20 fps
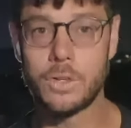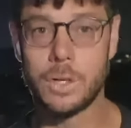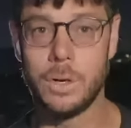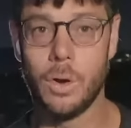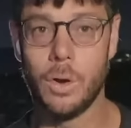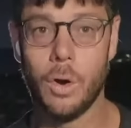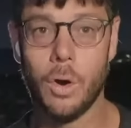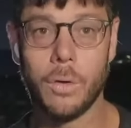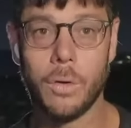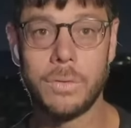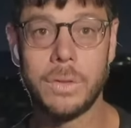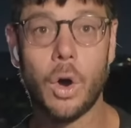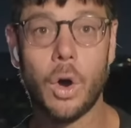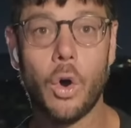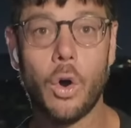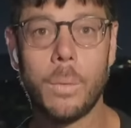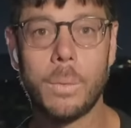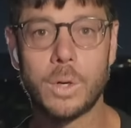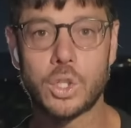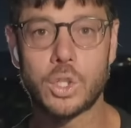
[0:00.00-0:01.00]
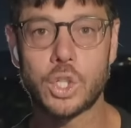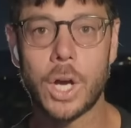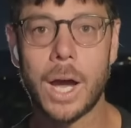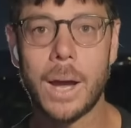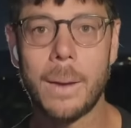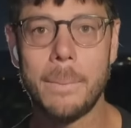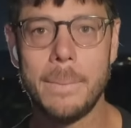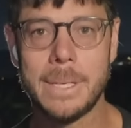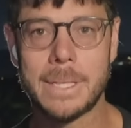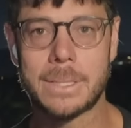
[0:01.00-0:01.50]
version of the
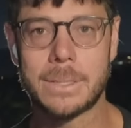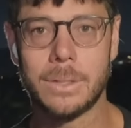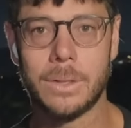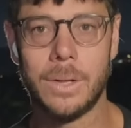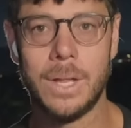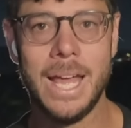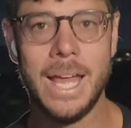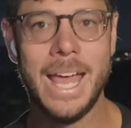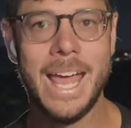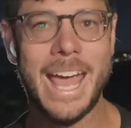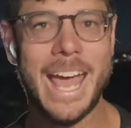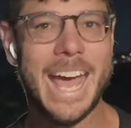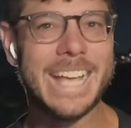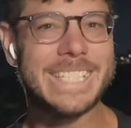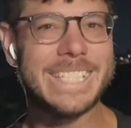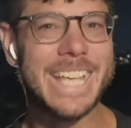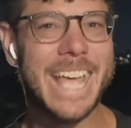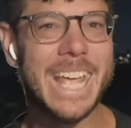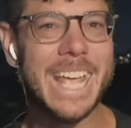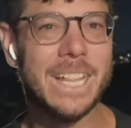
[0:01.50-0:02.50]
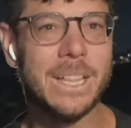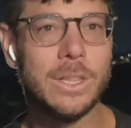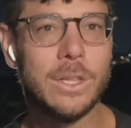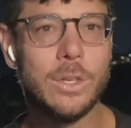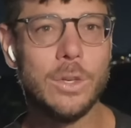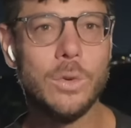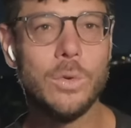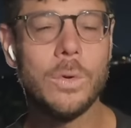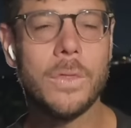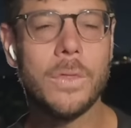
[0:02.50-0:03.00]
Homashchar missile has a
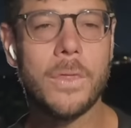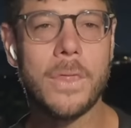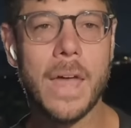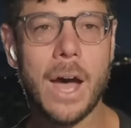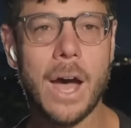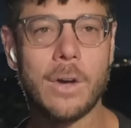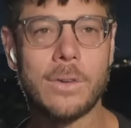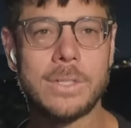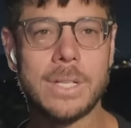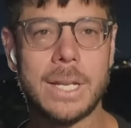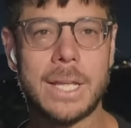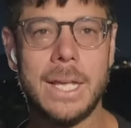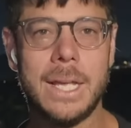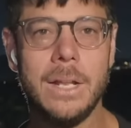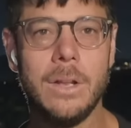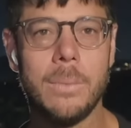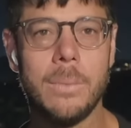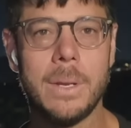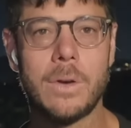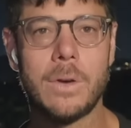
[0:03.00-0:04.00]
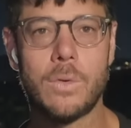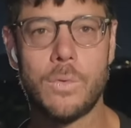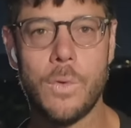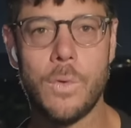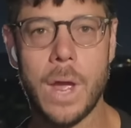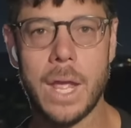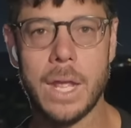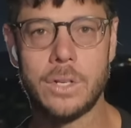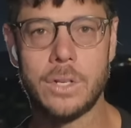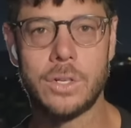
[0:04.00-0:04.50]
2,000
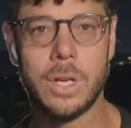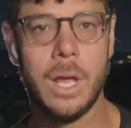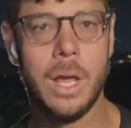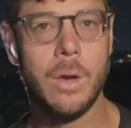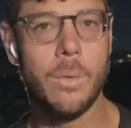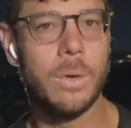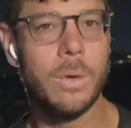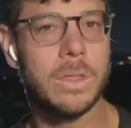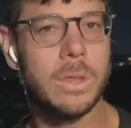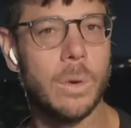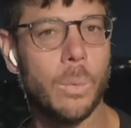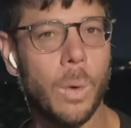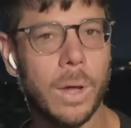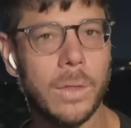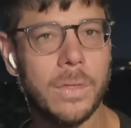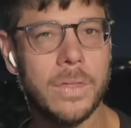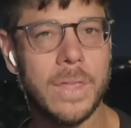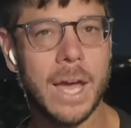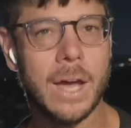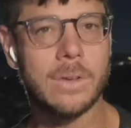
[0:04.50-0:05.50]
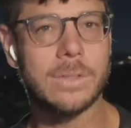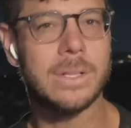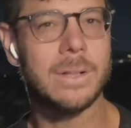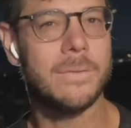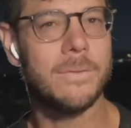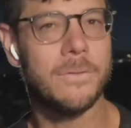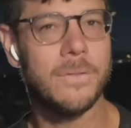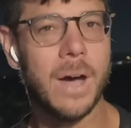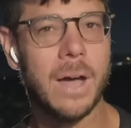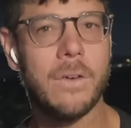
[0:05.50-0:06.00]
kilometer range with a
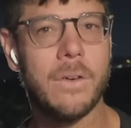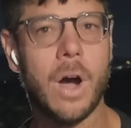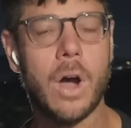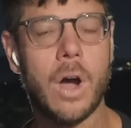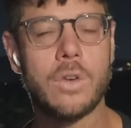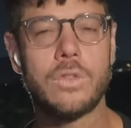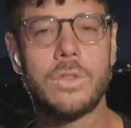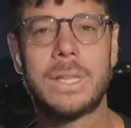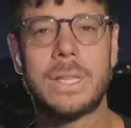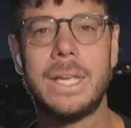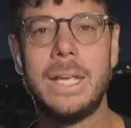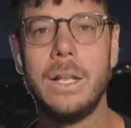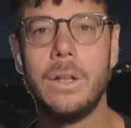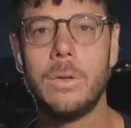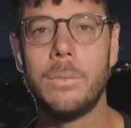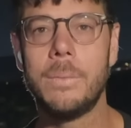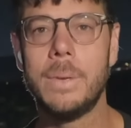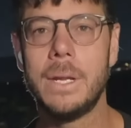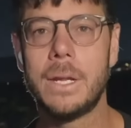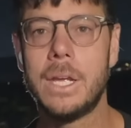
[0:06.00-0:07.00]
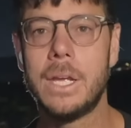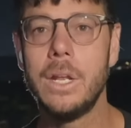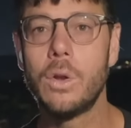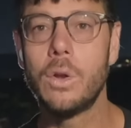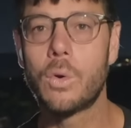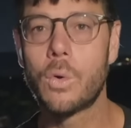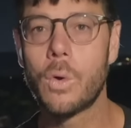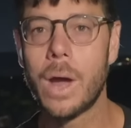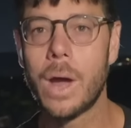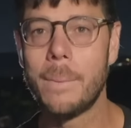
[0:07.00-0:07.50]
1,500
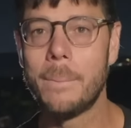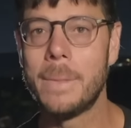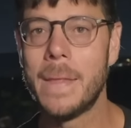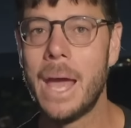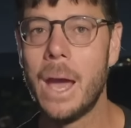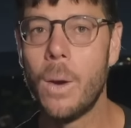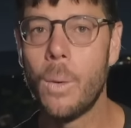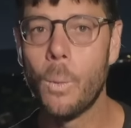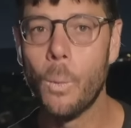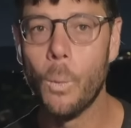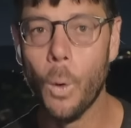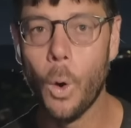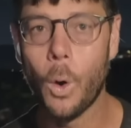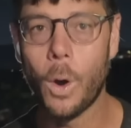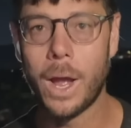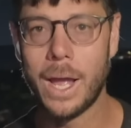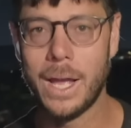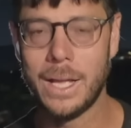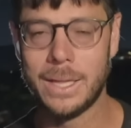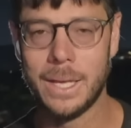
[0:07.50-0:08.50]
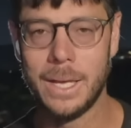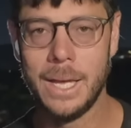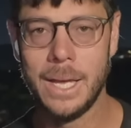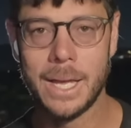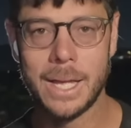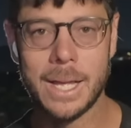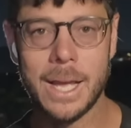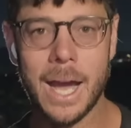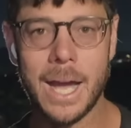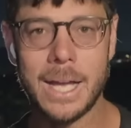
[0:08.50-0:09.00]
kilogram warhead.
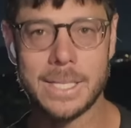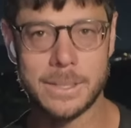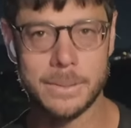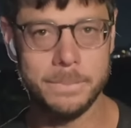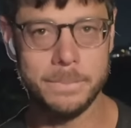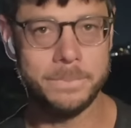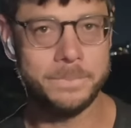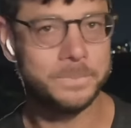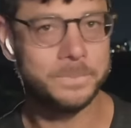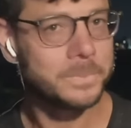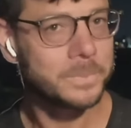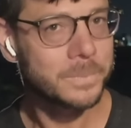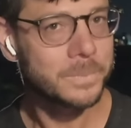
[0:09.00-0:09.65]
Guys,